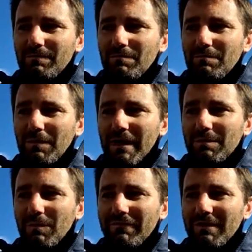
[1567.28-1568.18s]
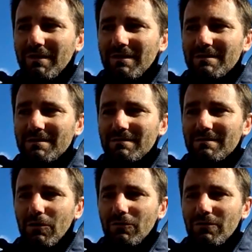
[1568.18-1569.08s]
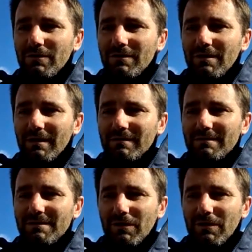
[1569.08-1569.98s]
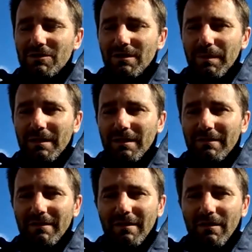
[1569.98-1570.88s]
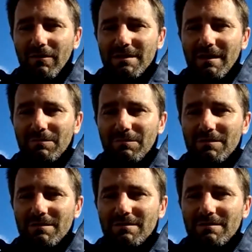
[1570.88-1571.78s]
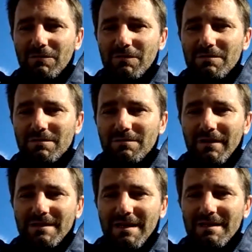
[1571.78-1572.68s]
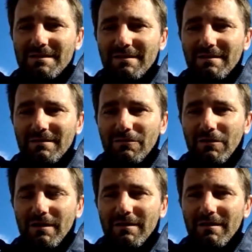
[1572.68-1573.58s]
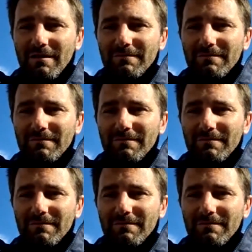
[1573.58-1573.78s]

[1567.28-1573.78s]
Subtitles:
made my feelings known, and to actually be there for that last game was fantastic and great. Yeah,